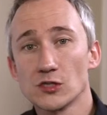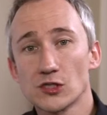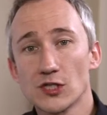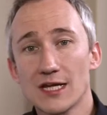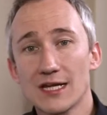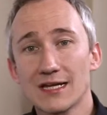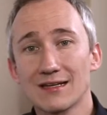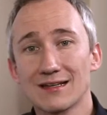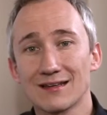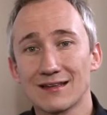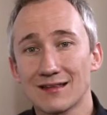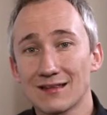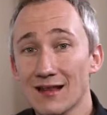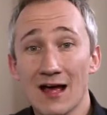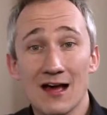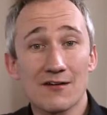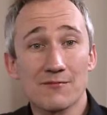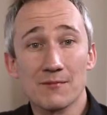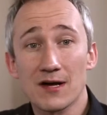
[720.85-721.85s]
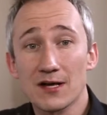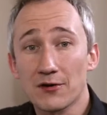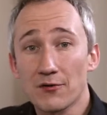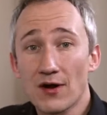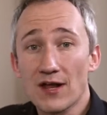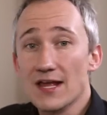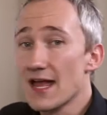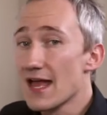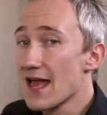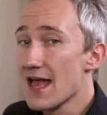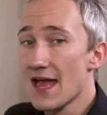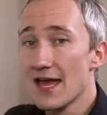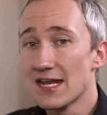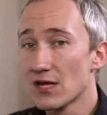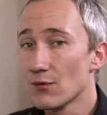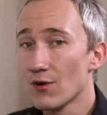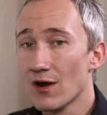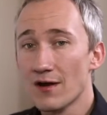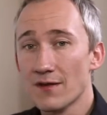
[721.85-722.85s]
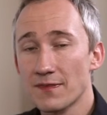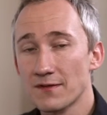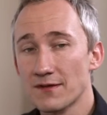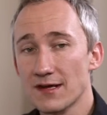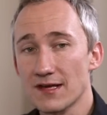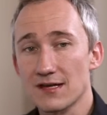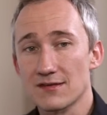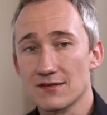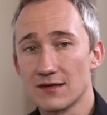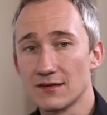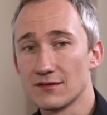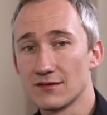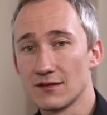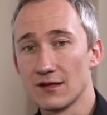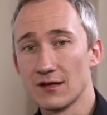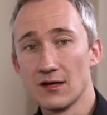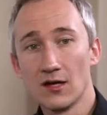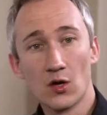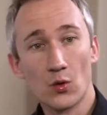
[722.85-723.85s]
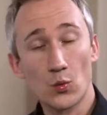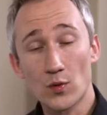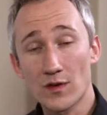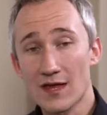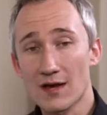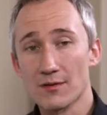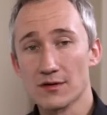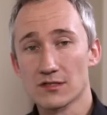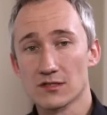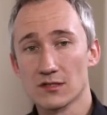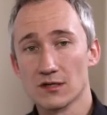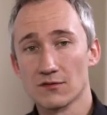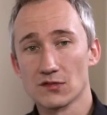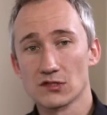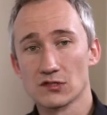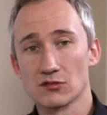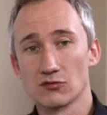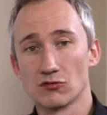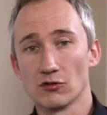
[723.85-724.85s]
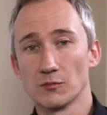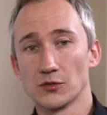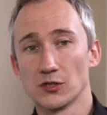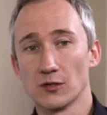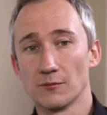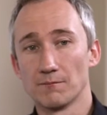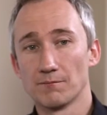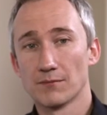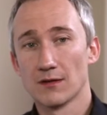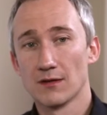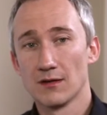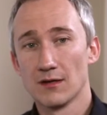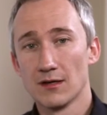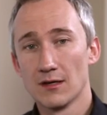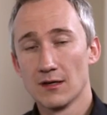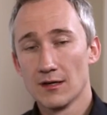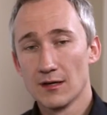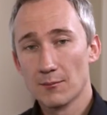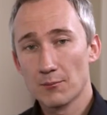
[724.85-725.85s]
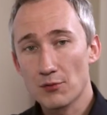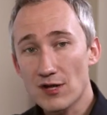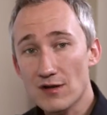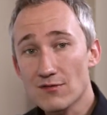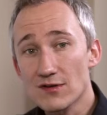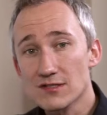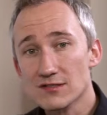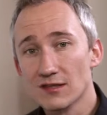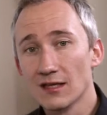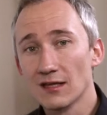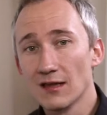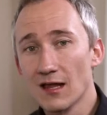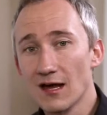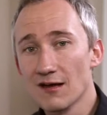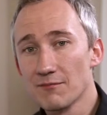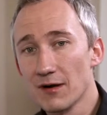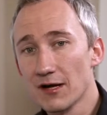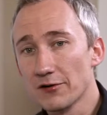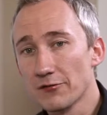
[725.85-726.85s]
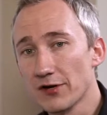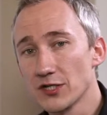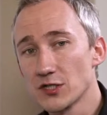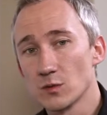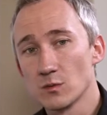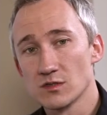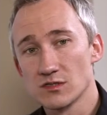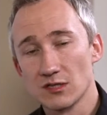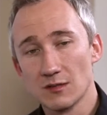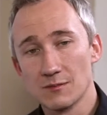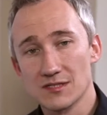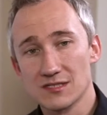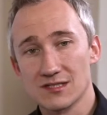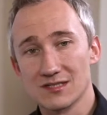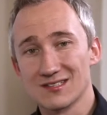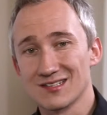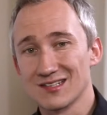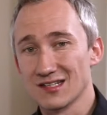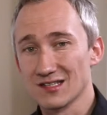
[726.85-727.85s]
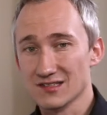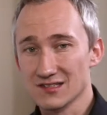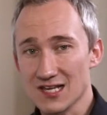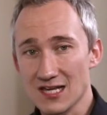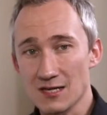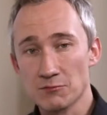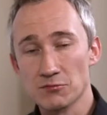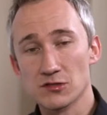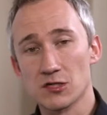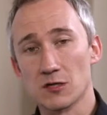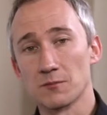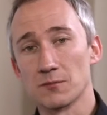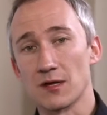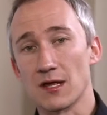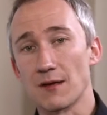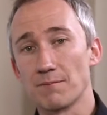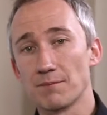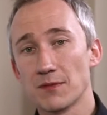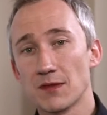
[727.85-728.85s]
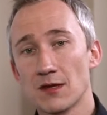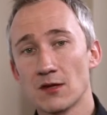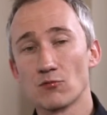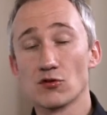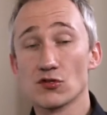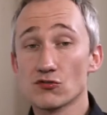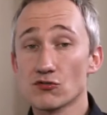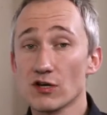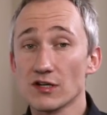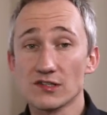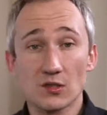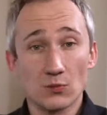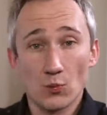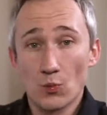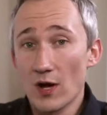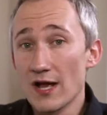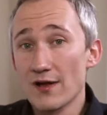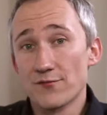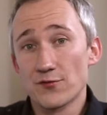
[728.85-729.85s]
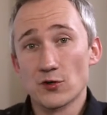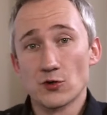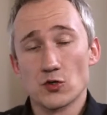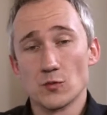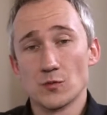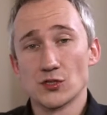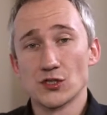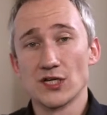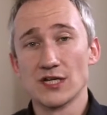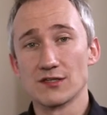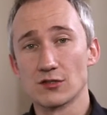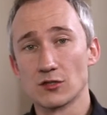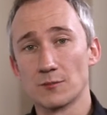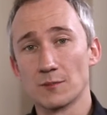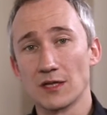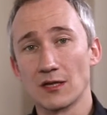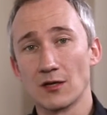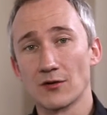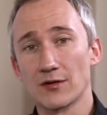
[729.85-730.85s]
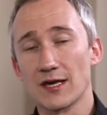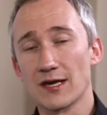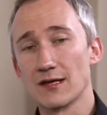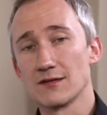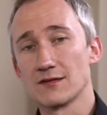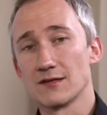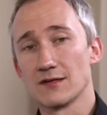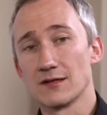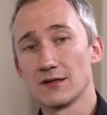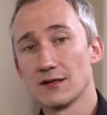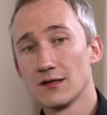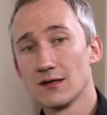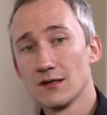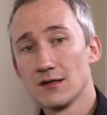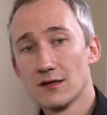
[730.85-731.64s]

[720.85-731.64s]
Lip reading: machine can live migrate anywhere in the data center without a service disruption. Previously, live migration was limited to the same subnet, restricting where virtual machines could be located.